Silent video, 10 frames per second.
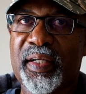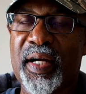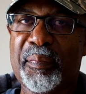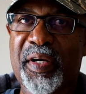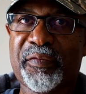
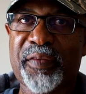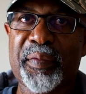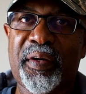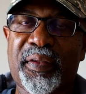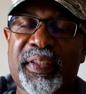apart from
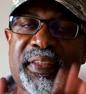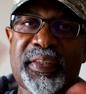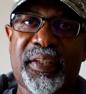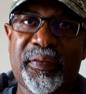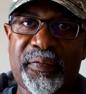the other
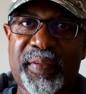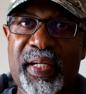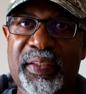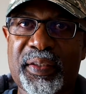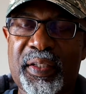stuff
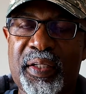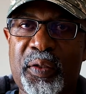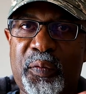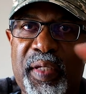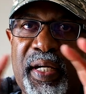that
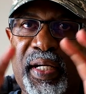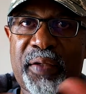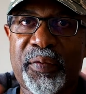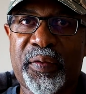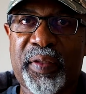we had
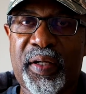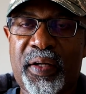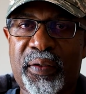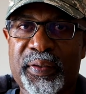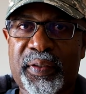around the
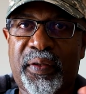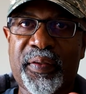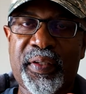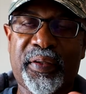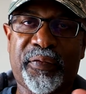house, all
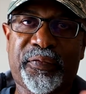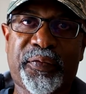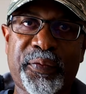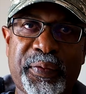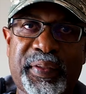the other
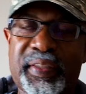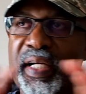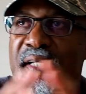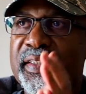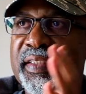fruits
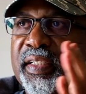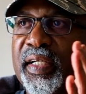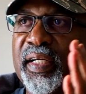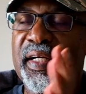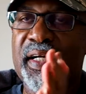and
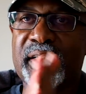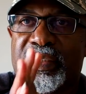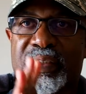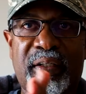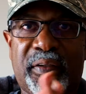
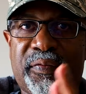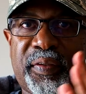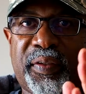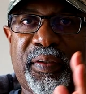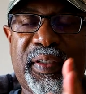stuff,
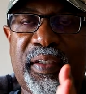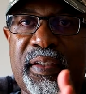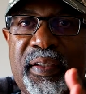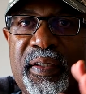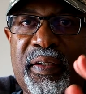all
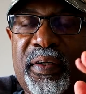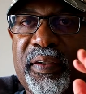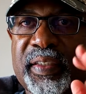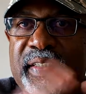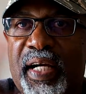
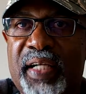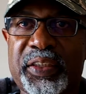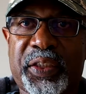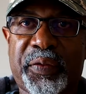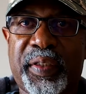the
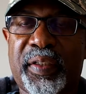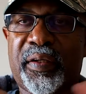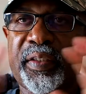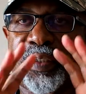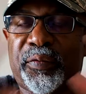tangerine,
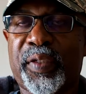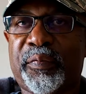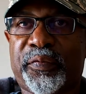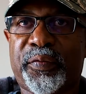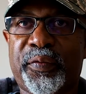all the
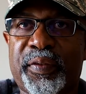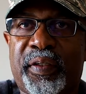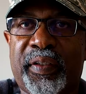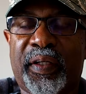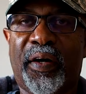grapefruit,
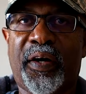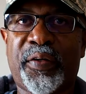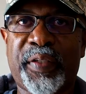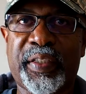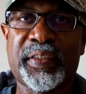all the
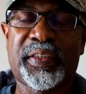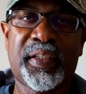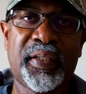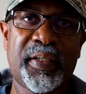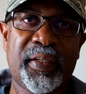orange,
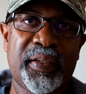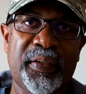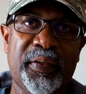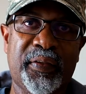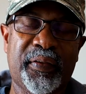
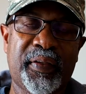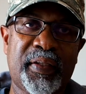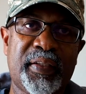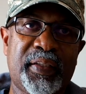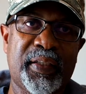the
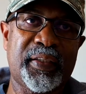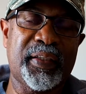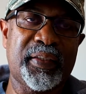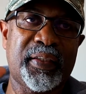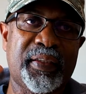
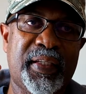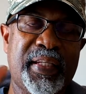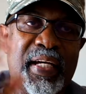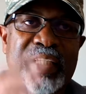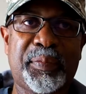
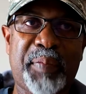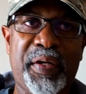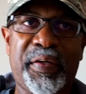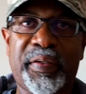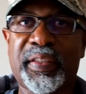
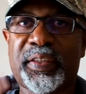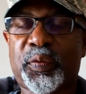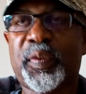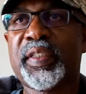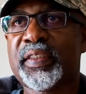nesberry, the
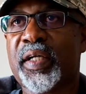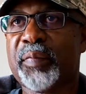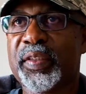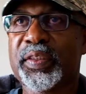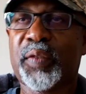sweet sap,
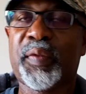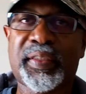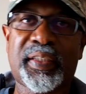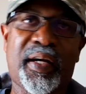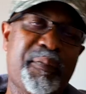the sour
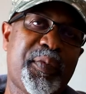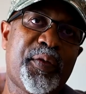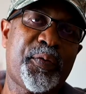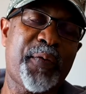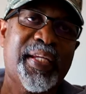sap,
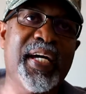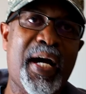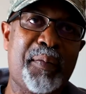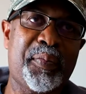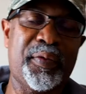the red
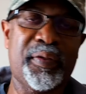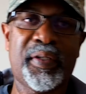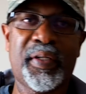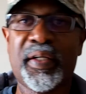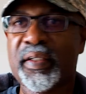apple,
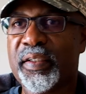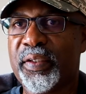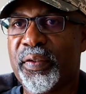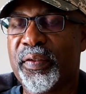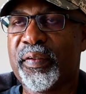
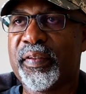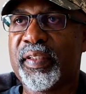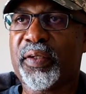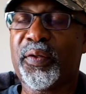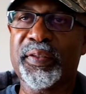
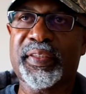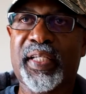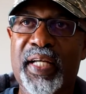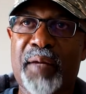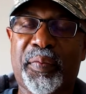the
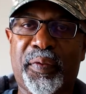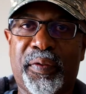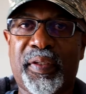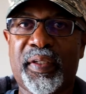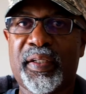custard apple,
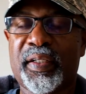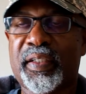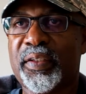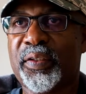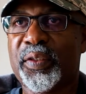
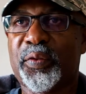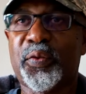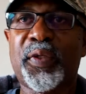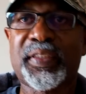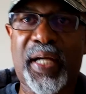the
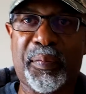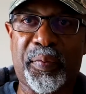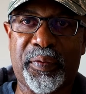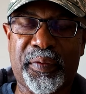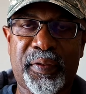rose apple,